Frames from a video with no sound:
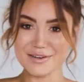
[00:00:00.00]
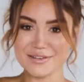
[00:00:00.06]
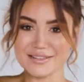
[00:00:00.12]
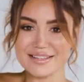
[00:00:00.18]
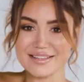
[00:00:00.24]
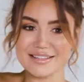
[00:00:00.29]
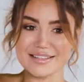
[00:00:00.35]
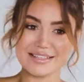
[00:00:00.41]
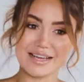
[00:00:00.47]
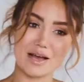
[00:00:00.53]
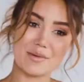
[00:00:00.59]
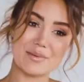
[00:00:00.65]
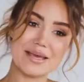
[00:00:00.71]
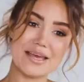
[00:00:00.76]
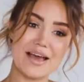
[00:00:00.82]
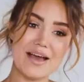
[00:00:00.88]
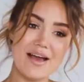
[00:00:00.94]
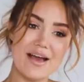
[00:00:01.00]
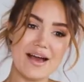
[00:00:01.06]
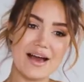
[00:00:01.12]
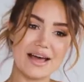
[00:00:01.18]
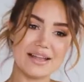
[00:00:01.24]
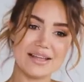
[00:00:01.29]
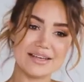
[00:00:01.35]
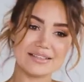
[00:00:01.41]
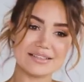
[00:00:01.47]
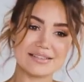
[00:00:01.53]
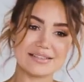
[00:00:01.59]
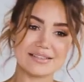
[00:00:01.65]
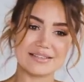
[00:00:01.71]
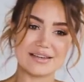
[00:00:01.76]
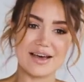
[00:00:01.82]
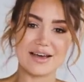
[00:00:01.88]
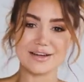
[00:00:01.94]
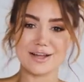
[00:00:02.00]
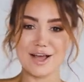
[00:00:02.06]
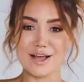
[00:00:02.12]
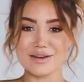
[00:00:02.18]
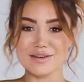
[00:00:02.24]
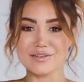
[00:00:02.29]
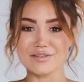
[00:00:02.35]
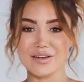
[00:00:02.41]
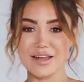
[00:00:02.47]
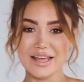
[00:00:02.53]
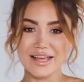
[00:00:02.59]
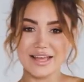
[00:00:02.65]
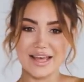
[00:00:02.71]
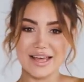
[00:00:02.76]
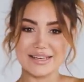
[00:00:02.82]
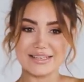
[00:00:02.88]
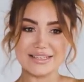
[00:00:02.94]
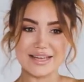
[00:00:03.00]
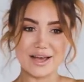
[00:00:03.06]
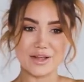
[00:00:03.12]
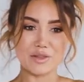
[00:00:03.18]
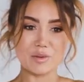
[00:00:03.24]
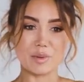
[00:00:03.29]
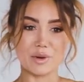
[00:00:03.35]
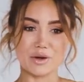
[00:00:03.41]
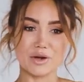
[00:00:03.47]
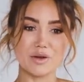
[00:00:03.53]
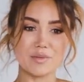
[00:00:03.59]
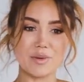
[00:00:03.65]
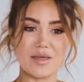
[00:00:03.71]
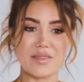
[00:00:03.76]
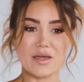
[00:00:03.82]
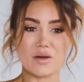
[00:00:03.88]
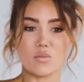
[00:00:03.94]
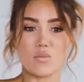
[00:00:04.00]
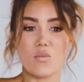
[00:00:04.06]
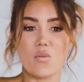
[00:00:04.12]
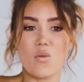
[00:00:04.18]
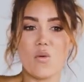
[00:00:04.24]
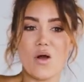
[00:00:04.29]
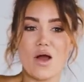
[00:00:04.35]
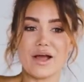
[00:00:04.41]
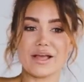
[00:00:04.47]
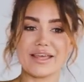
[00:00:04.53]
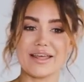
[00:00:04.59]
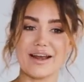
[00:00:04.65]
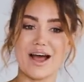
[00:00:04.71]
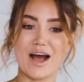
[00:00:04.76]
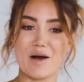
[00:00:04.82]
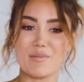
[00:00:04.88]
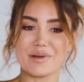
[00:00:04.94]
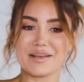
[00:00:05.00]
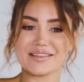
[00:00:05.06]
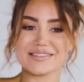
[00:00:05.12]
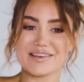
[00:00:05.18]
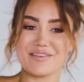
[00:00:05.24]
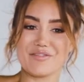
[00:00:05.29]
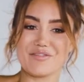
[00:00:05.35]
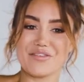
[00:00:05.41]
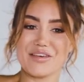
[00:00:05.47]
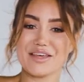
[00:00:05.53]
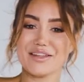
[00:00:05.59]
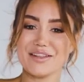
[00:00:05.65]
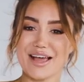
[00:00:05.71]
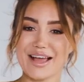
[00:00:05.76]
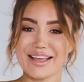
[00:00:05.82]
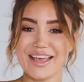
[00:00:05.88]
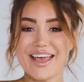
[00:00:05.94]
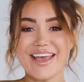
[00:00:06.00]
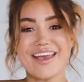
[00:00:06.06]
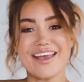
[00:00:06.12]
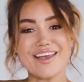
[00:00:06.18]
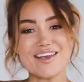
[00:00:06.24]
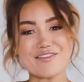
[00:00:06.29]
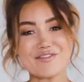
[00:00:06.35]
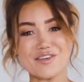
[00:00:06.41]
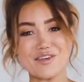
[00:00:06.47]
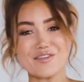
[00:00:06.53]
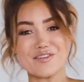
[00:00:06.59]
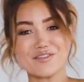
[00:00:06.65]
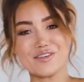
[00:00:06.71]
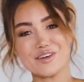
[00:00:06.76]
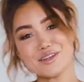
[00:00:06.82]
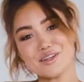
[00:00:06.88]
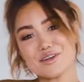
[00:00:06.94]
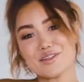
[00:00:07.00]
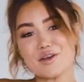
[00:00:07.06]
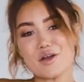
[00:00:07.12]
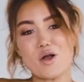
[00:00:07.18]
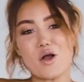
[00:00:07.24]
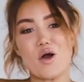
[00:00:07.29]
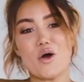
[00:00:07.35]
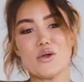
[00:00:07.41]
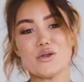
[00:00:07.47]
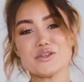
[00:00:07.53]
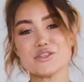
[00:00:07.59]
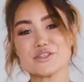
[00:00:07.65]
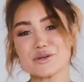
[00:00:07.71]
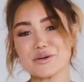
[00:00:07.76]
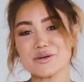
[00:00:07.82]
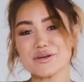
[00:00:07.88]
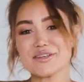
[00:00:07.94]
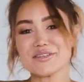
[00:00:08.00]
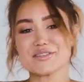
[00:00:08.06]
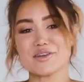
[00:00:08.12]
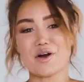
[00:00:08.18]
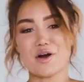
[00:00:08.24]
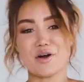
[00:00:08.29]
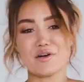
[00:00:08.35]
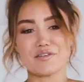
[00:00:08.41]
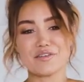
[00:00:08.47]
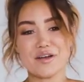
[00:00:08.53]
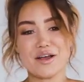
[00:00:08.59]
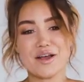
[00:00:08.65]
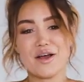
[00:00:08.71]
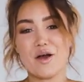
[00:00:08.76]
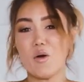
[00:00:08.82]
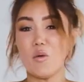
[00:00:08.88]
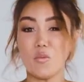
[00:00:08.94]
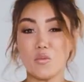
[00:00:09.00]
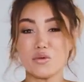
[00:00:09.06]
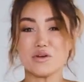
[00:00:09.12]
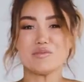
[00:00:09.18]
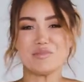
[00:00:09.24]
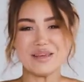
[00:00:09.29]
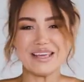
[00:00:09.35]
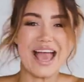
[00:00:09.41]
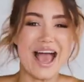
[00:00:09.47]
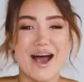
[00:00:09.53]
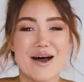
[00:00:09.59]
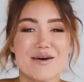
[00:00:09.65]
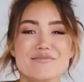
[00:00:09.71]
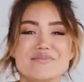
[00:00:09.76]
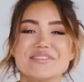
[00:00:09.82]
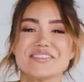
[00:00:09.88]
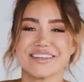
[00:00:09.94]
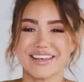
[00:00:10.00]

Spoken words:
onto the tummy. I like to start kind of down the bottom and then work it up, because I feel like if you follow the contours of would-be abs,